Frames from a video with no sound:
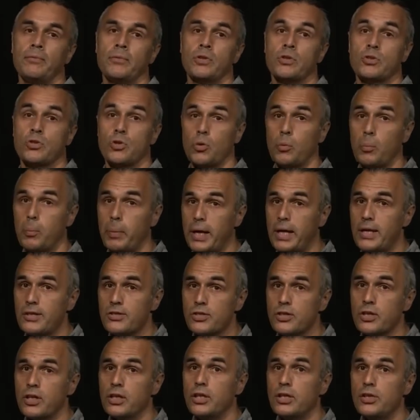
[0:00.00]
So
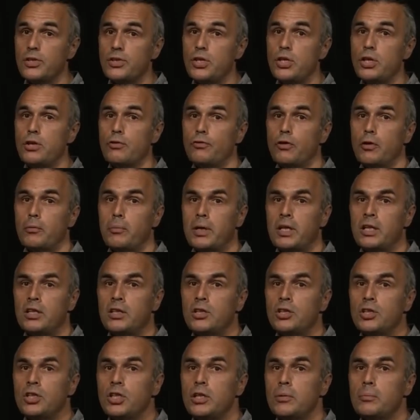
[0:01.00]
basically,
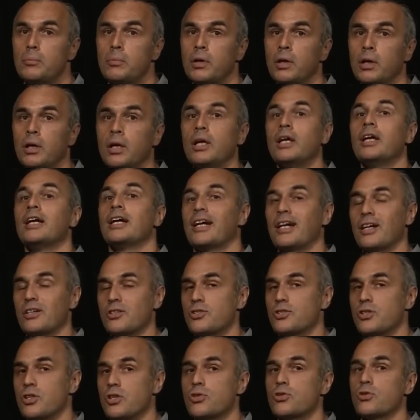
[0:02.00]
DFMA team
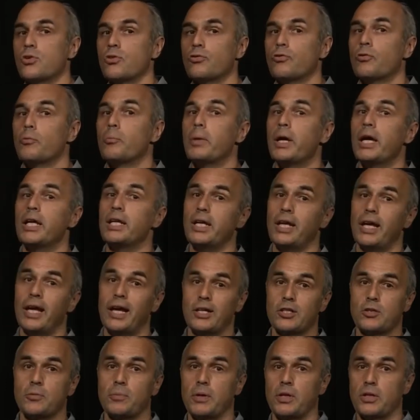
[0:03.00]
consists of many
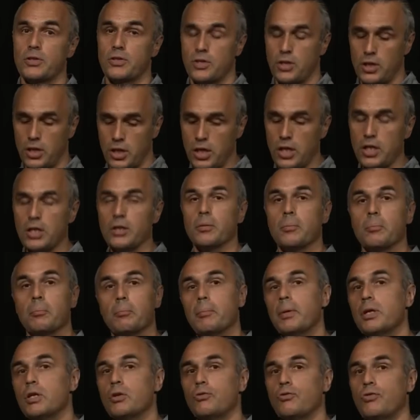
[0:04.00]
experts in
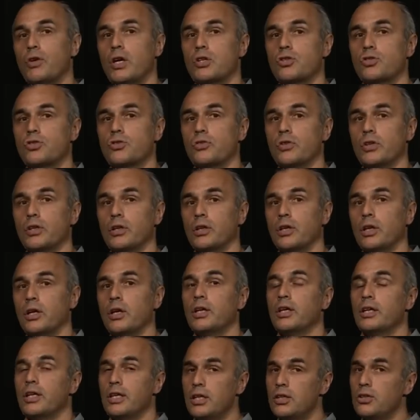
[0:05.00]
manufacturing,
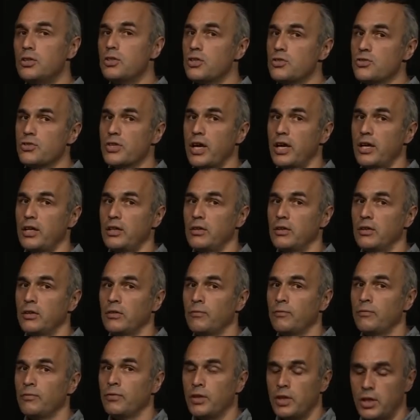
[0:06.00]
in design,
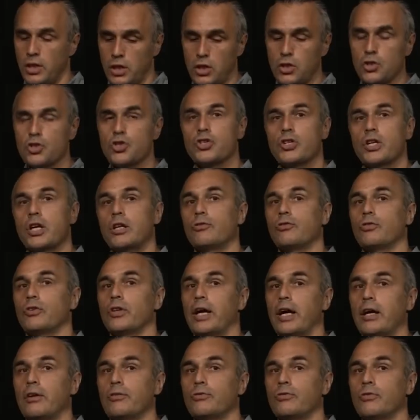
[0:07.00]
in shelf
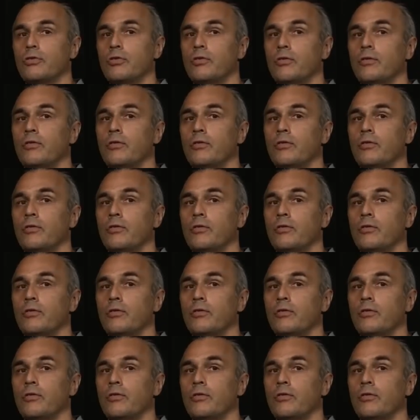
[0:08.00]
life,